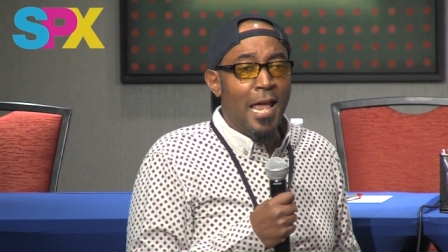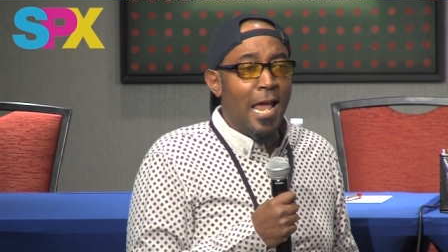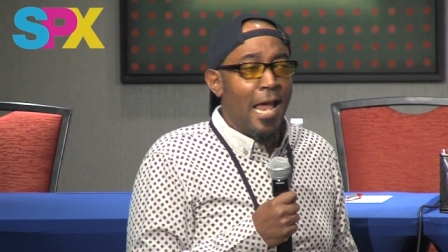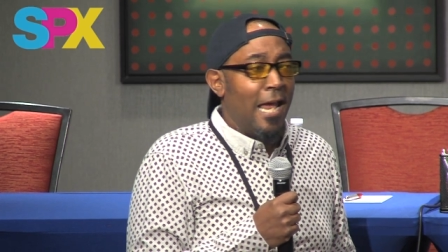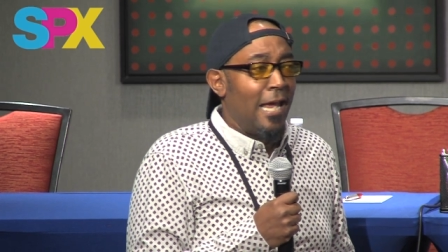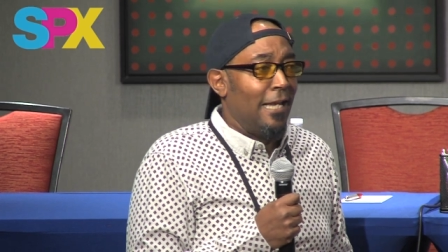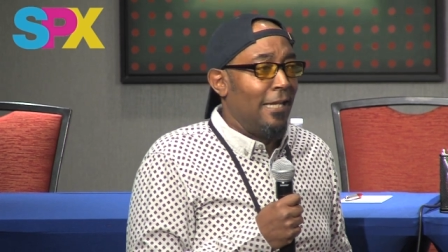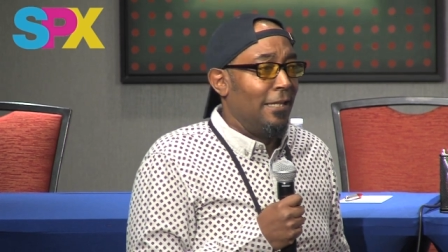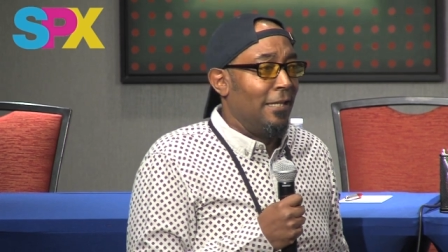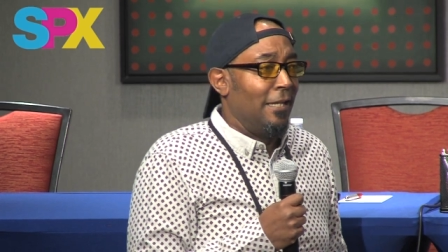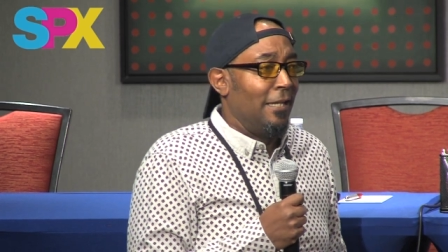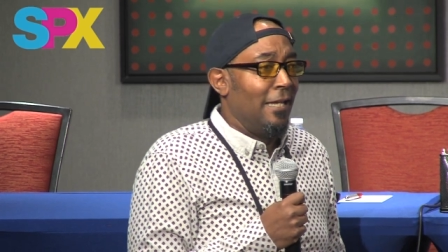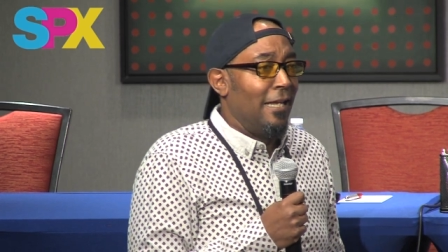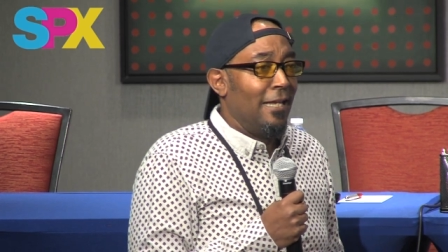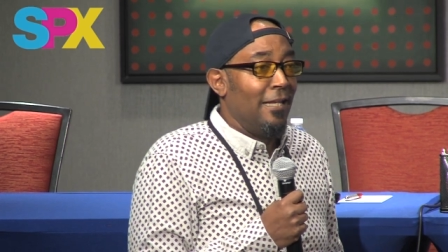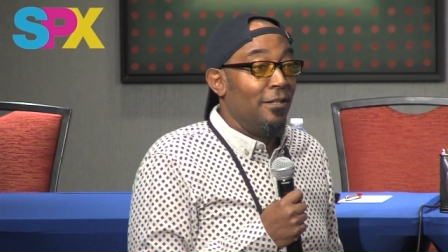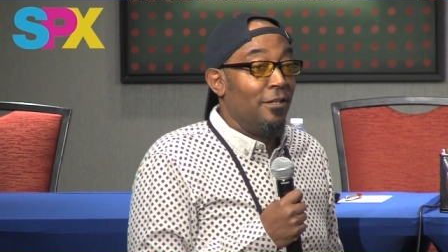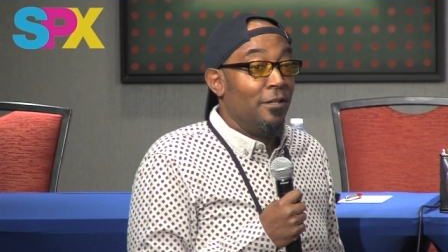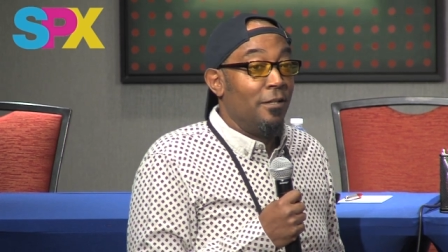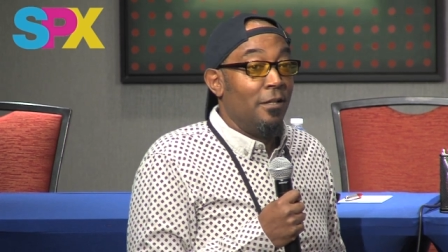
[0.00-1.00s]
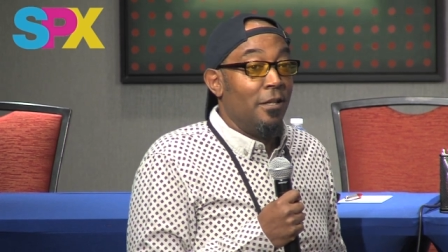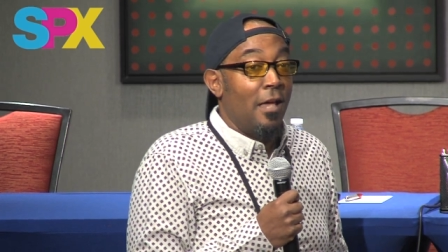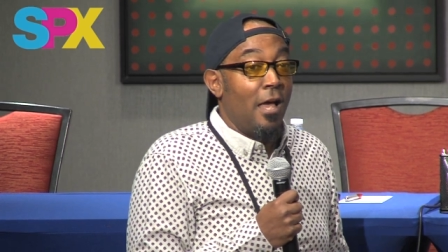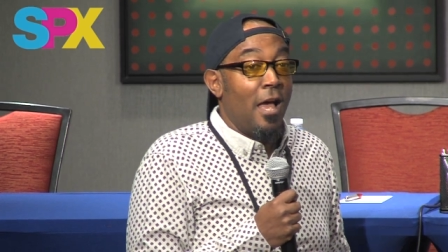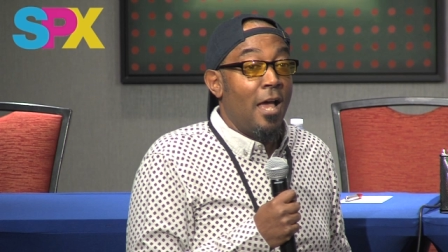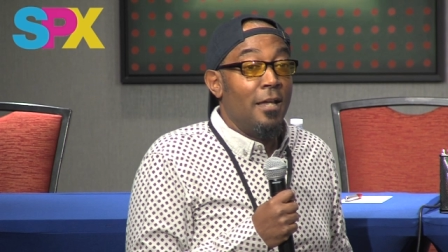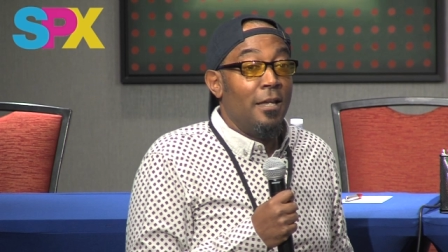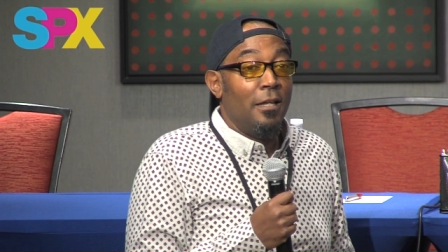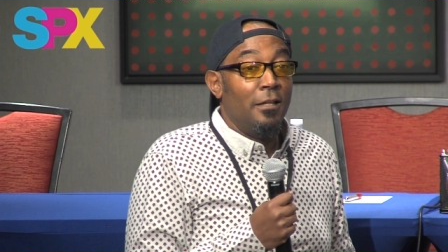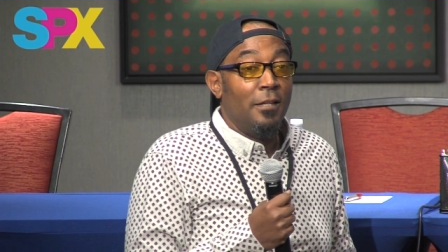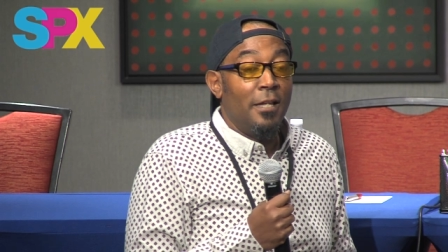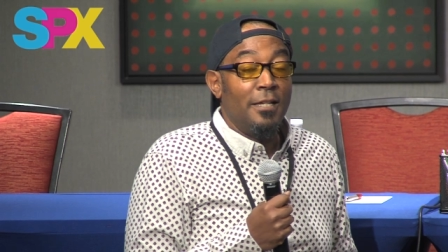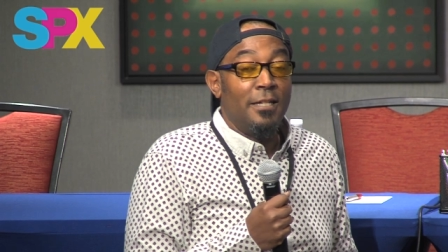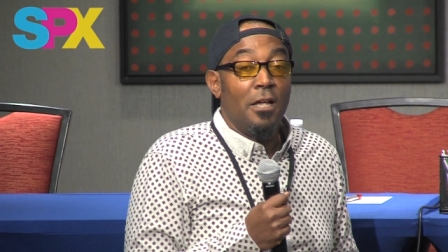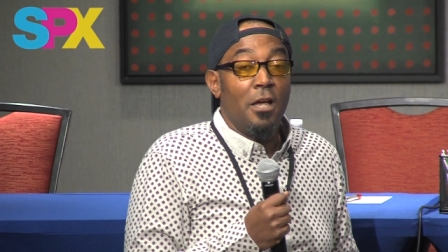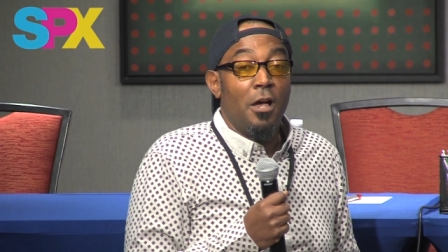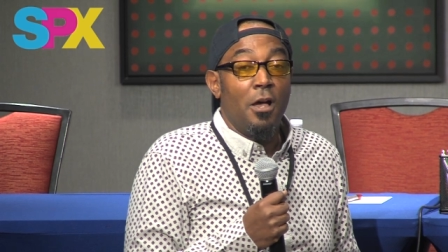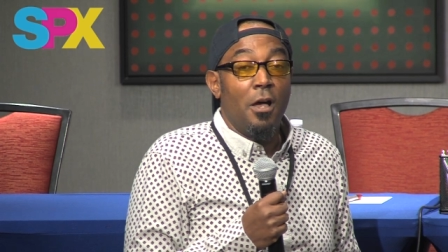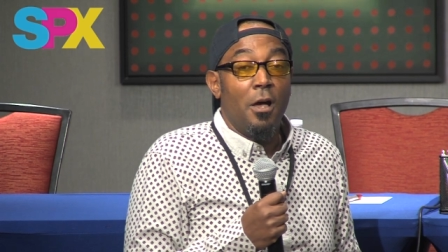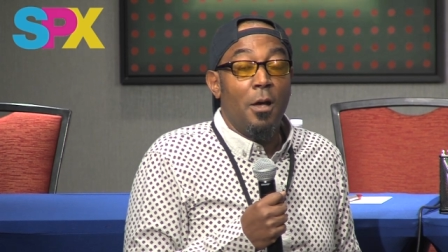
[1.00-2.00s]
And I
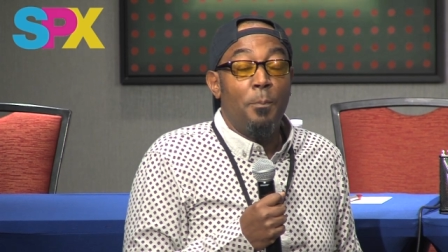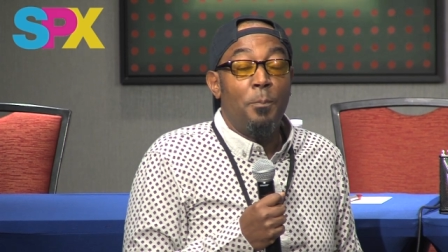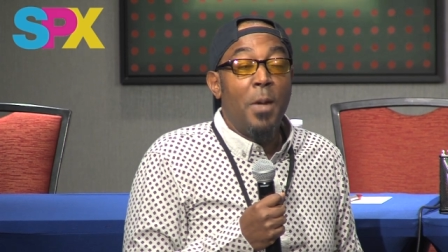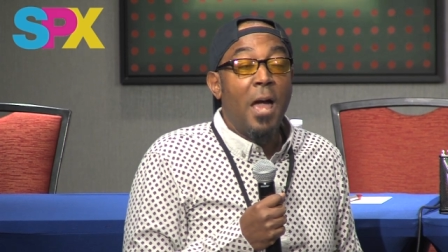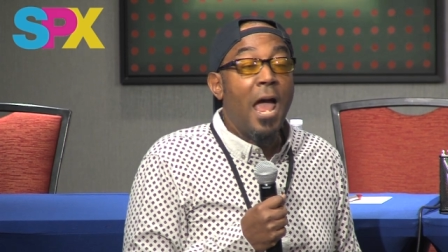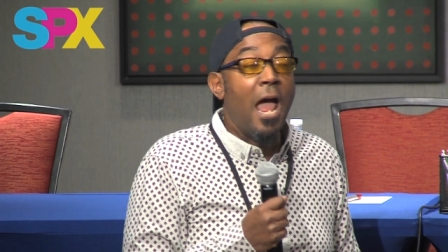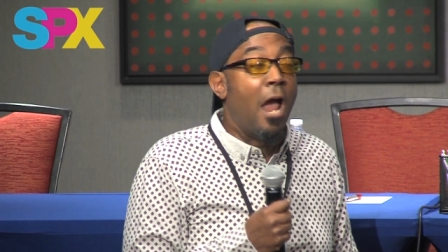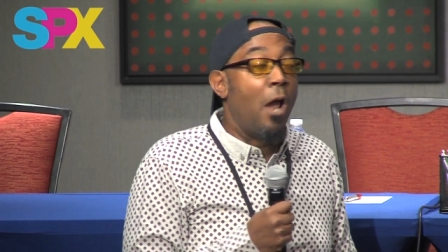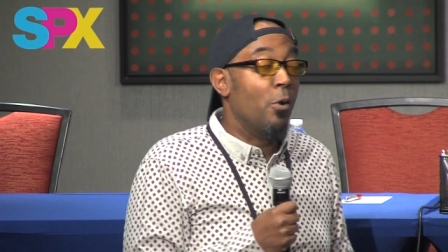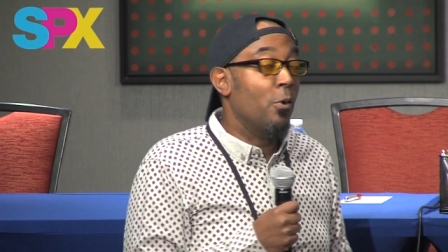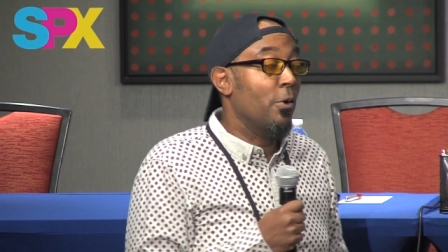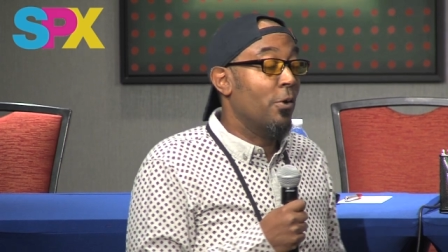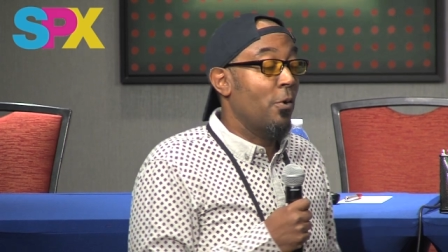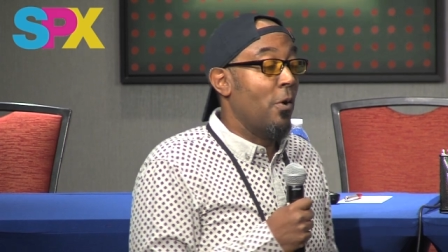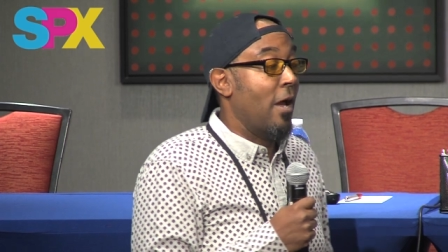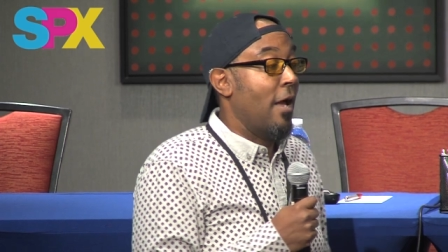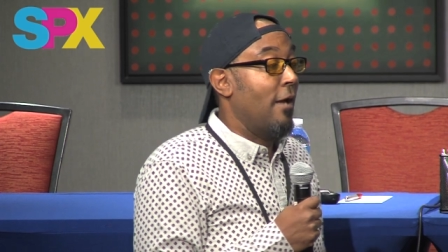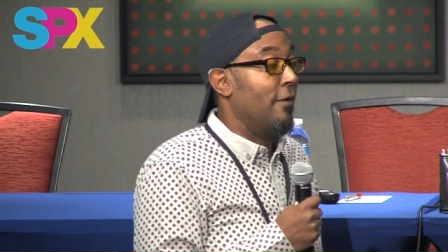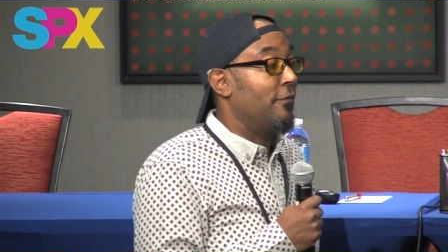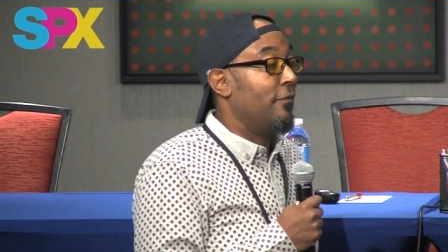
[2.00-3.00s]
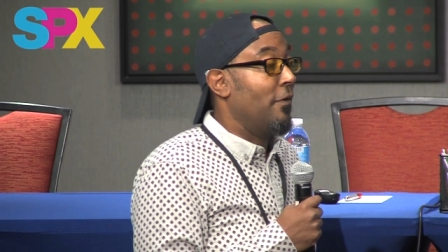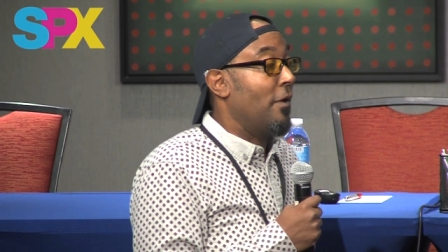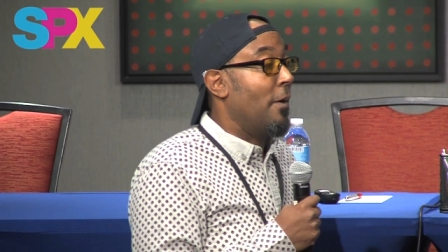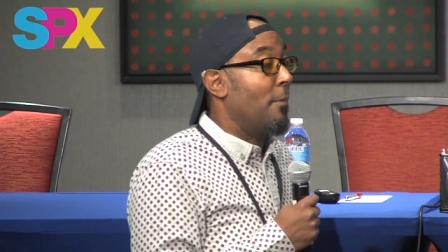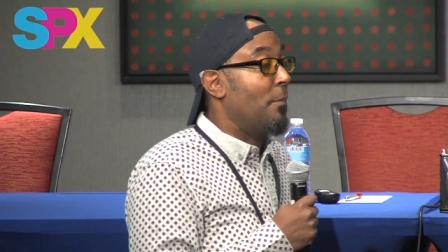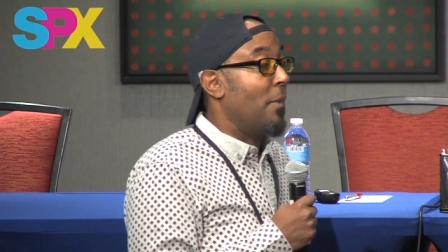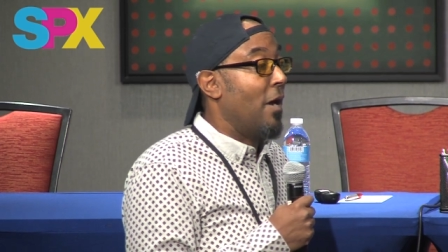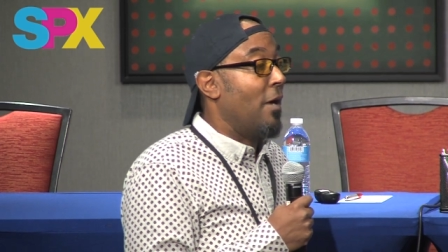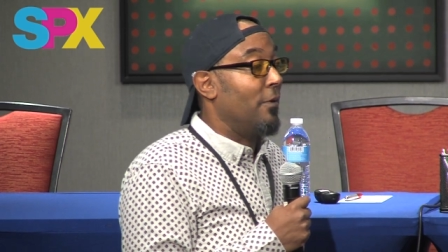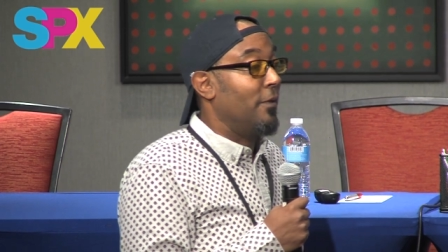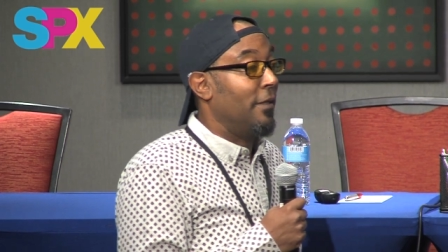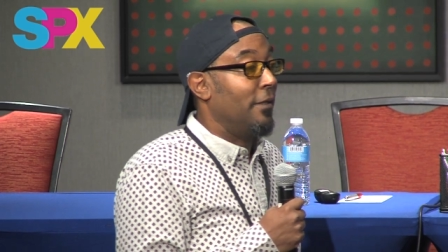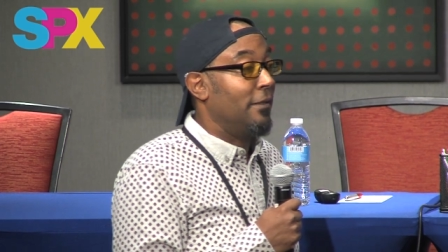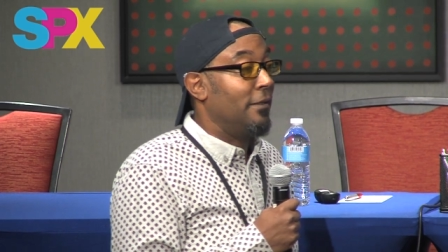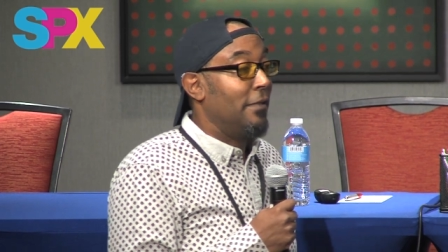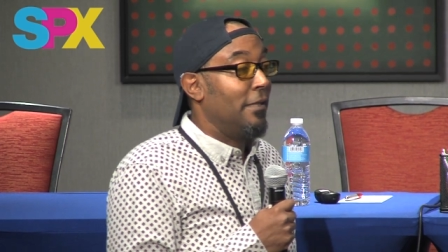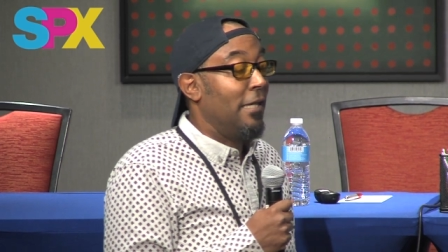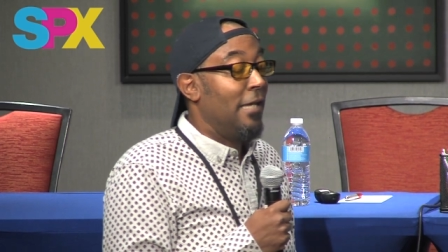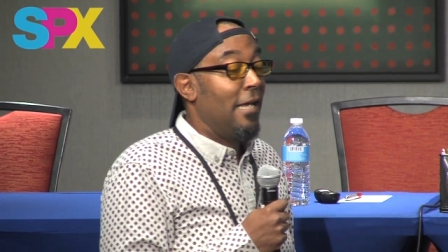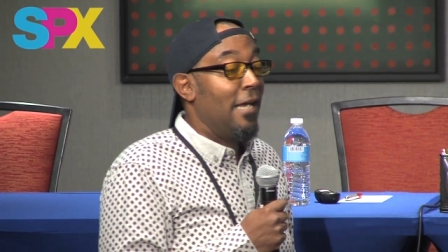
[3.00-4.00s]
like a paragraph about it.
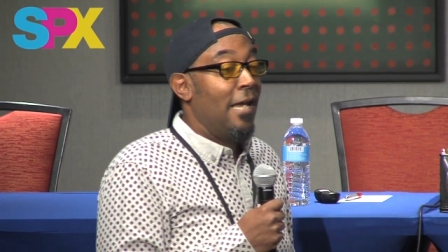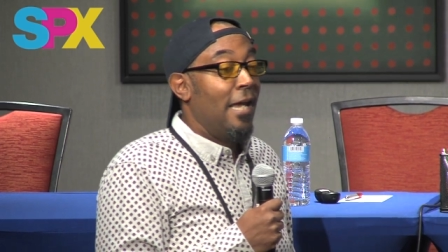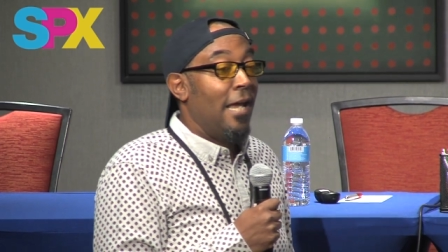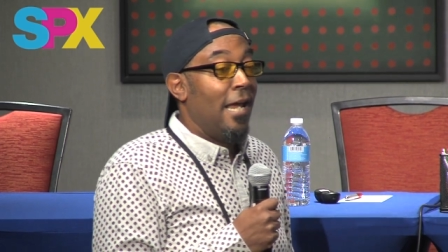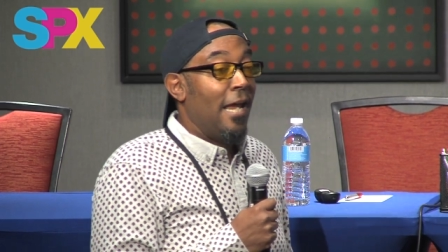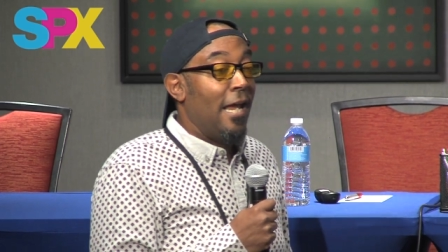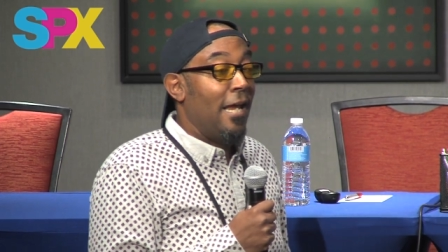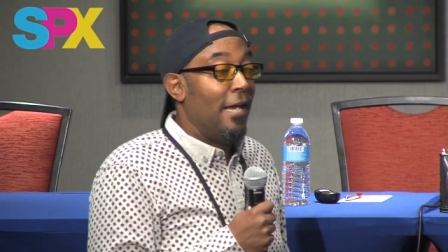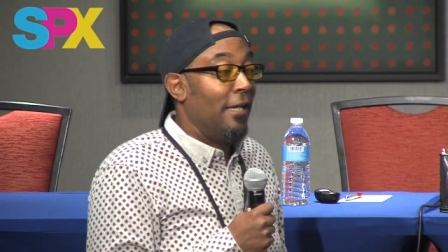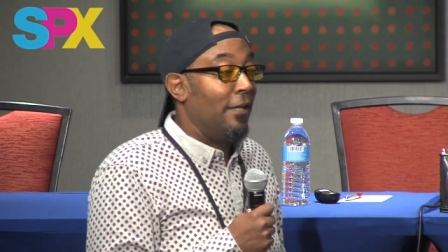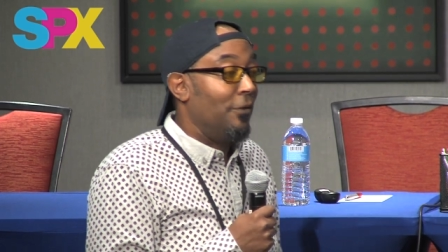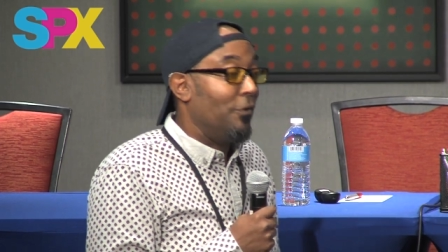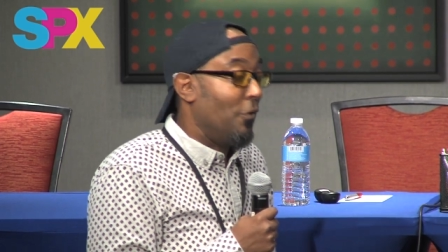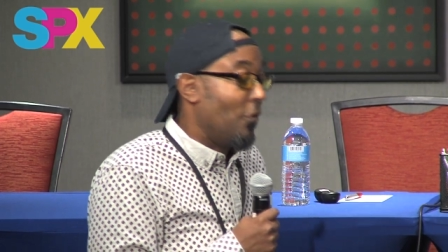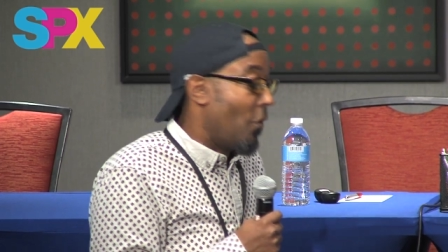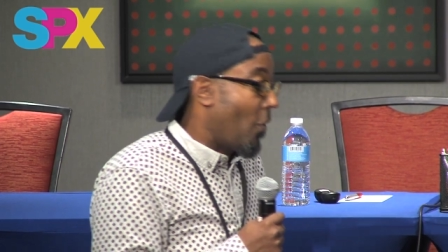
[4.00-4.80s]
And